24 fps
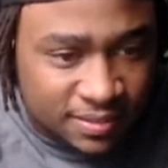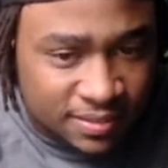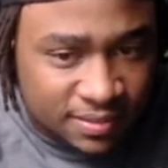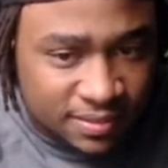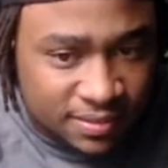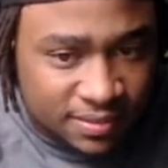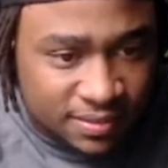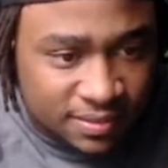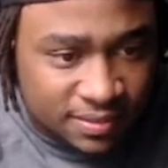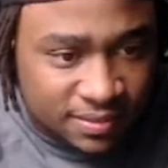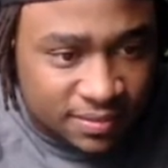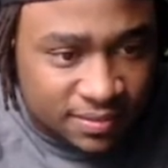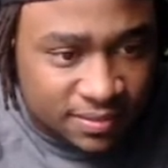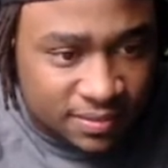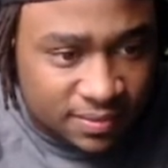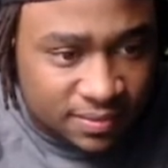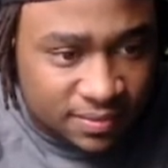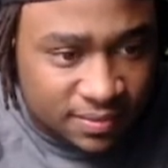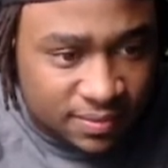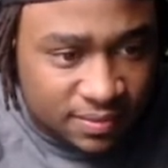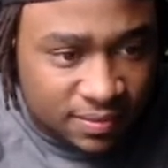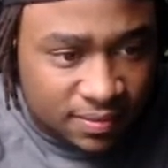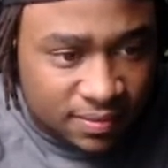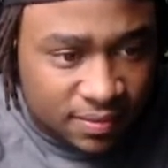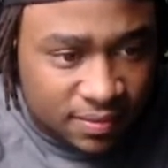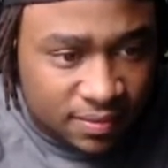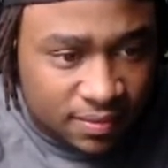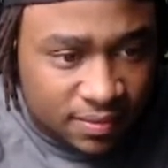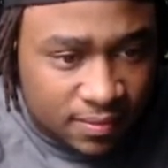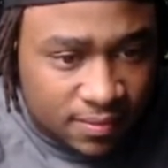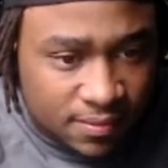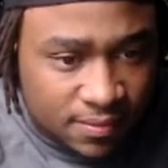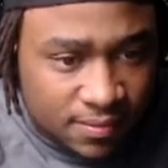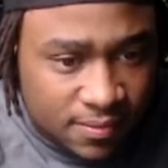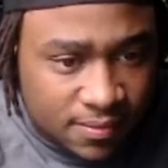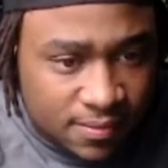
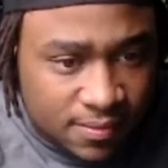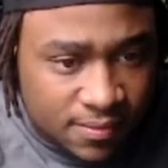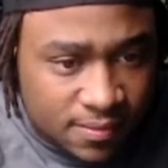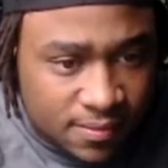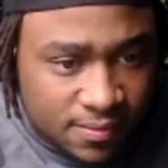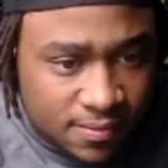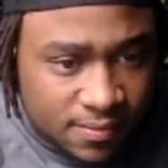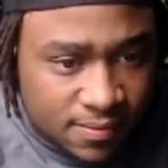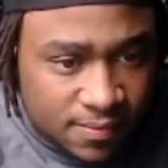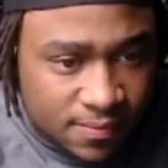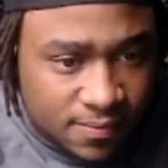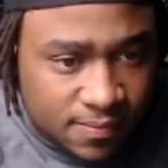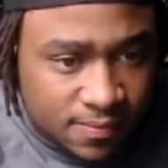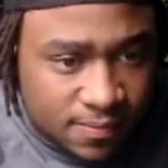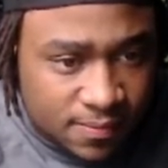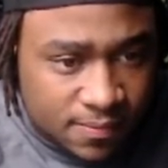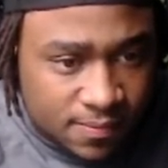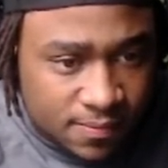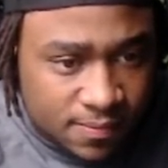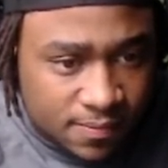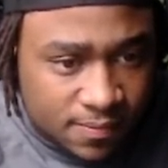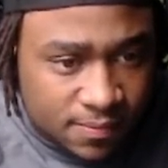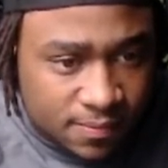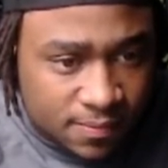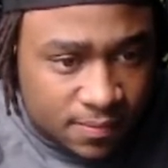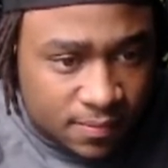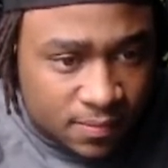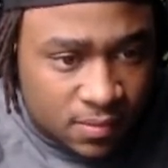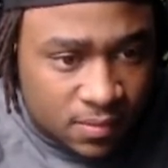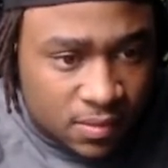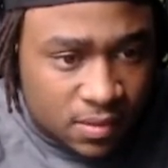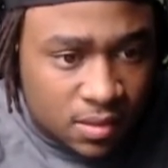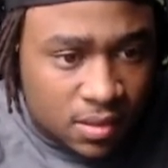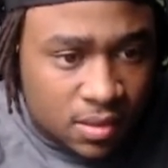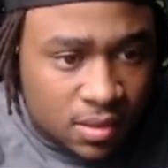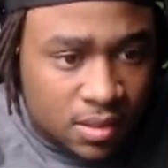
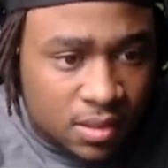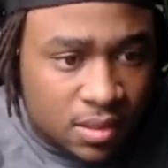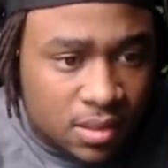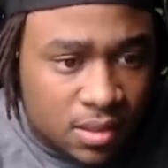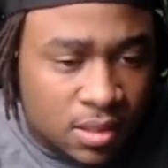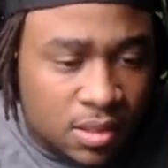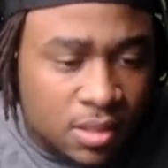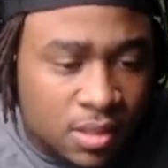No one is speaking in this clip.